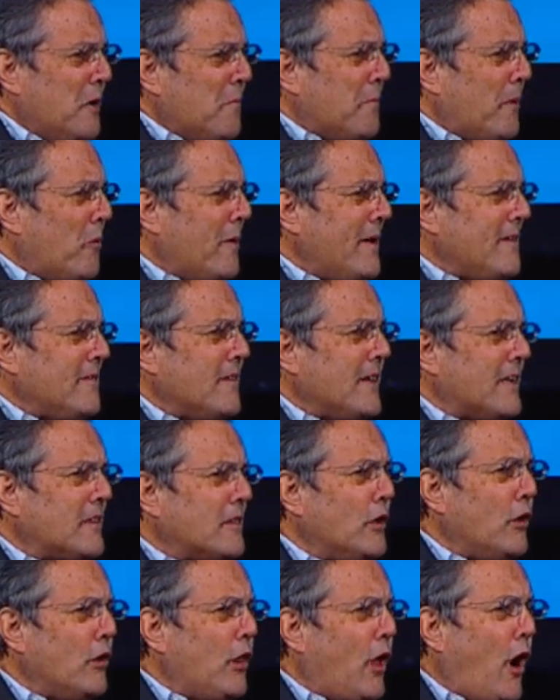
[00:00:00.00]
But we think
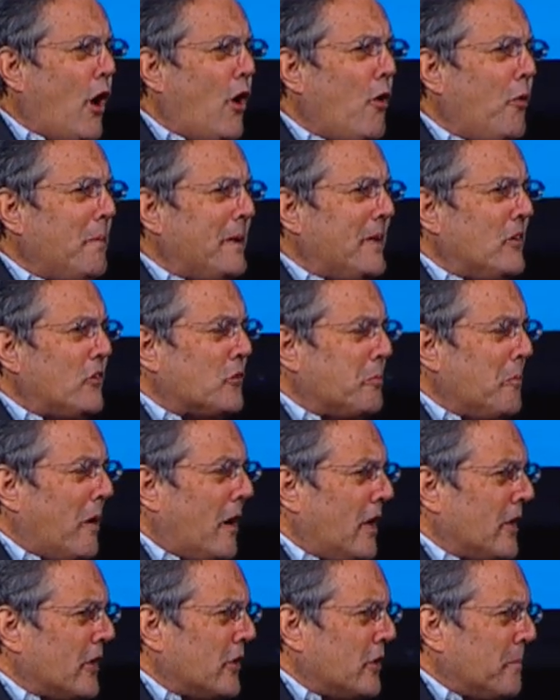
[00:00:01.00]
they'll all be
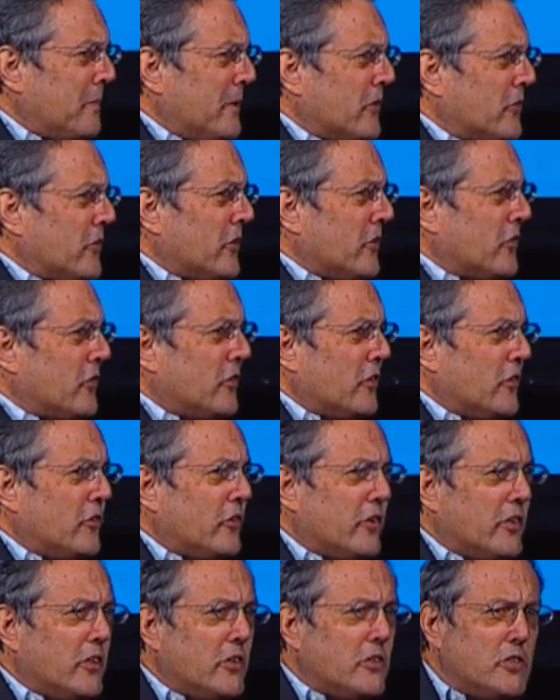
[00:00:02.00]
smaller businesses
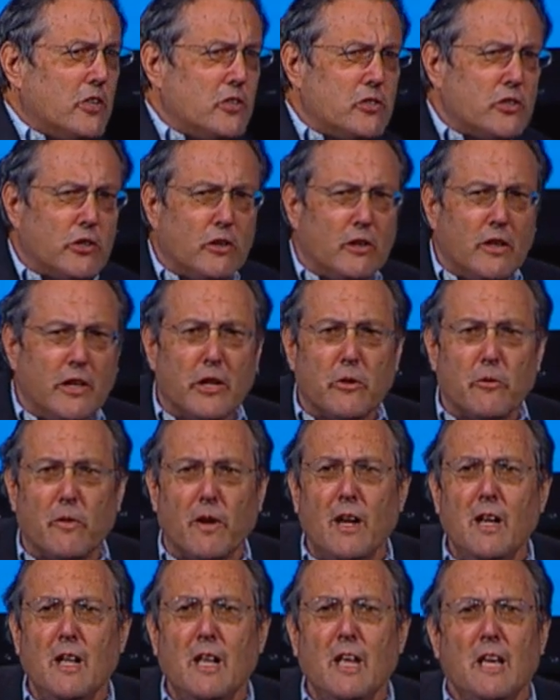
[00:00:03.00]
in a digital
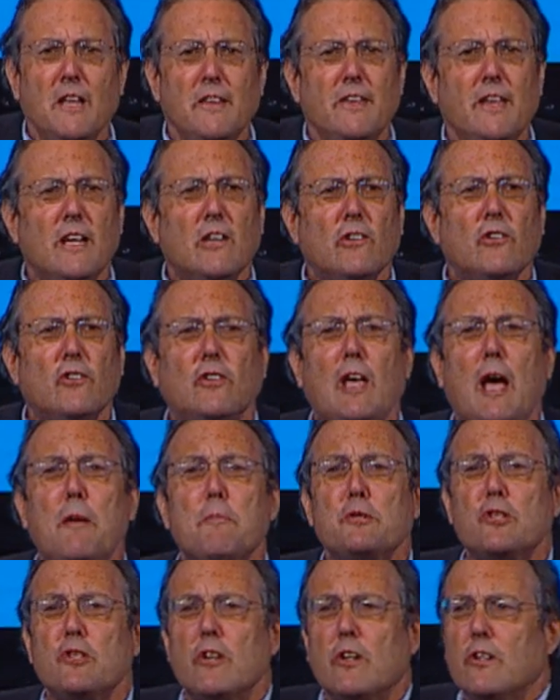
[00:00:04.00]
era. The
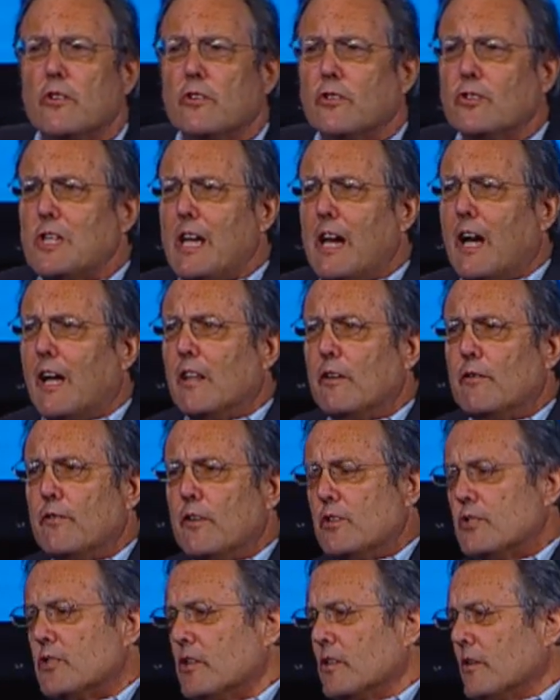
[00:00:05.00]
exception is
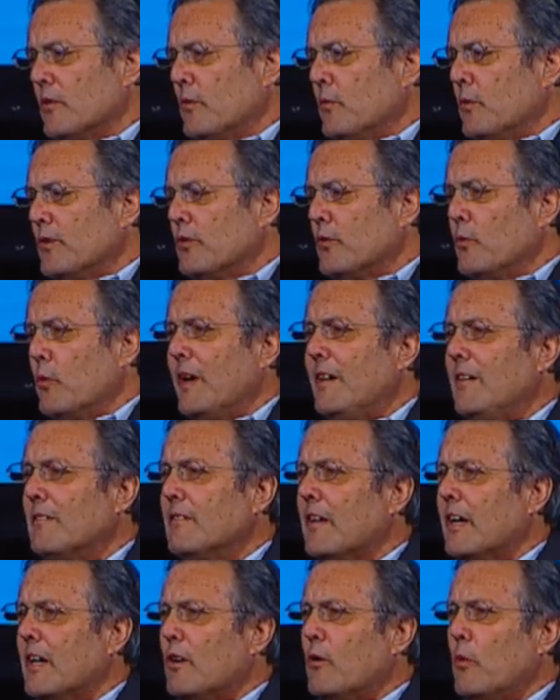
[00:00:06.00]
television, which we
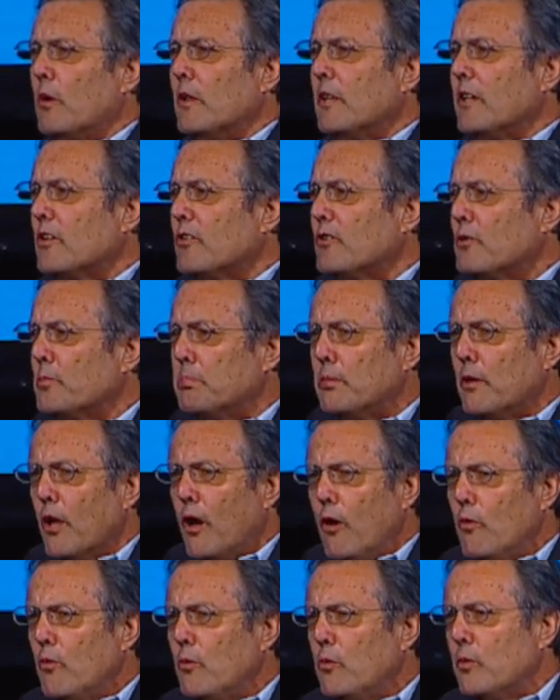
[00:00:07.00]
think will
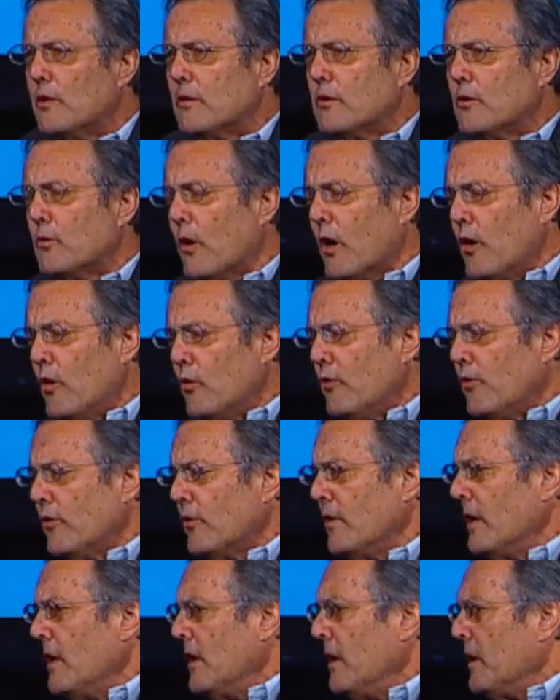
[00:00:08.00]
explode with growth
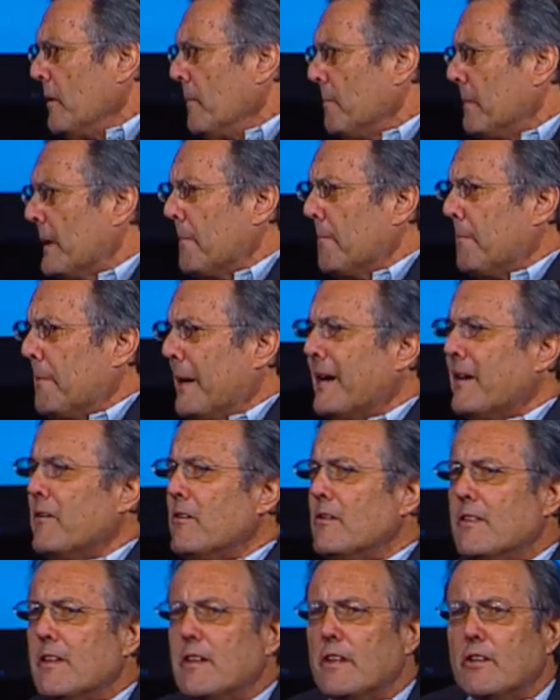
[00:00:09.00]
be
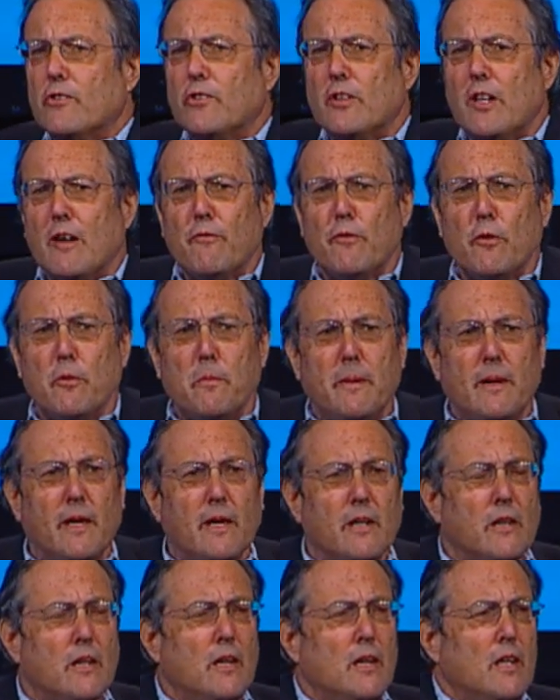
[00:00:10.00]
bigger than it's ever
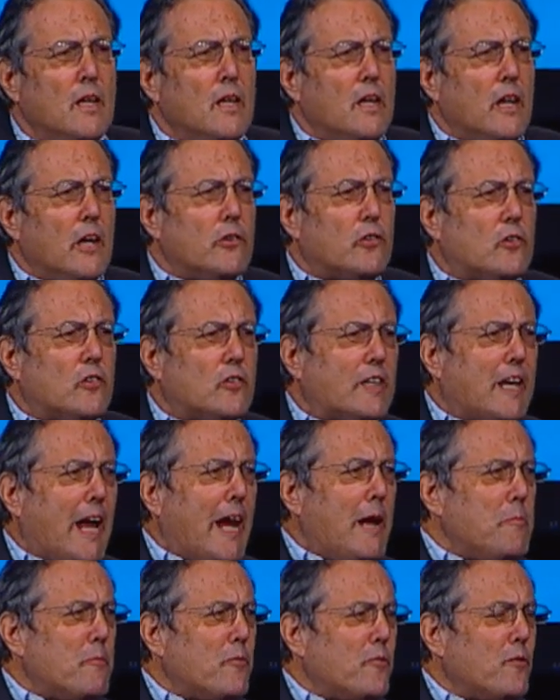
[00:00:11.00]
been,
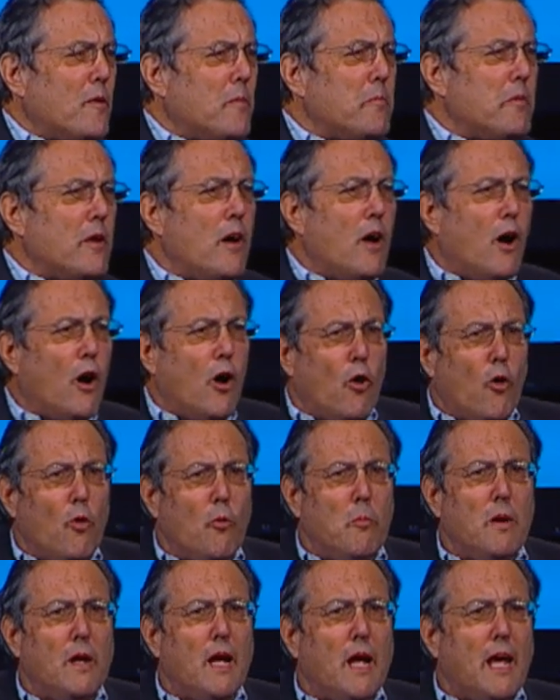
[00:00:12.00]
escape from the
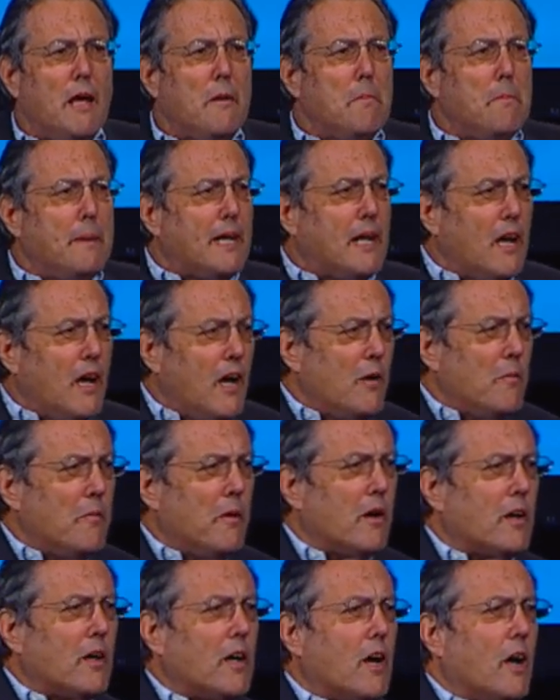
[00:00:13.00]
home, and become
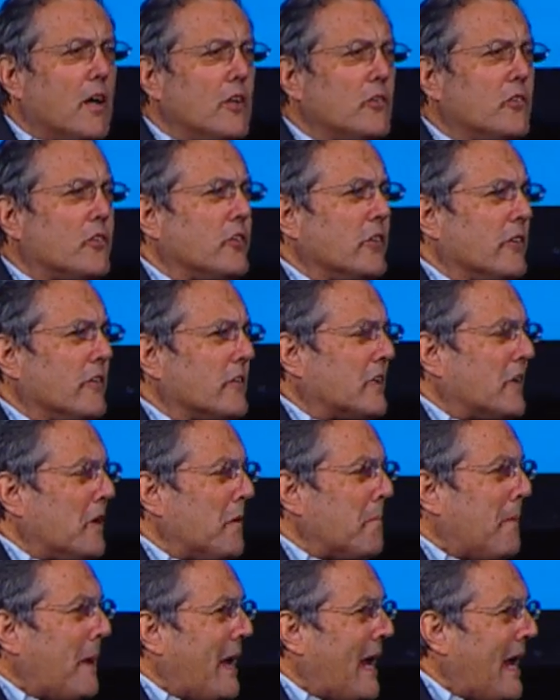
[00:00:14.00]
our constant
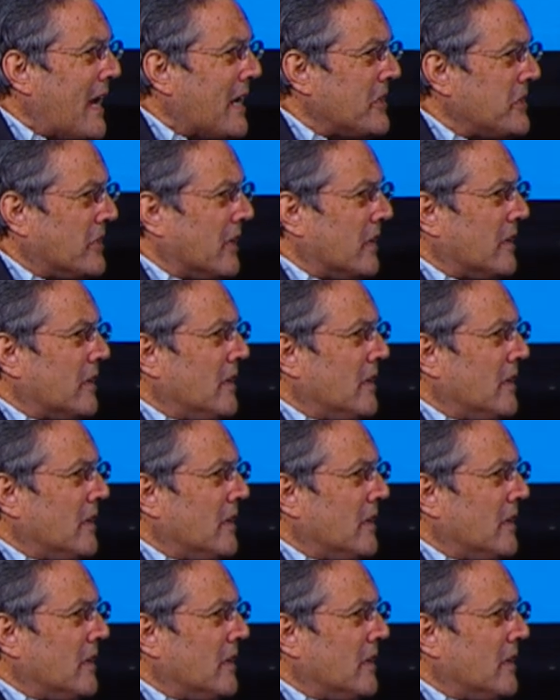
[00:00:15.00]
companion.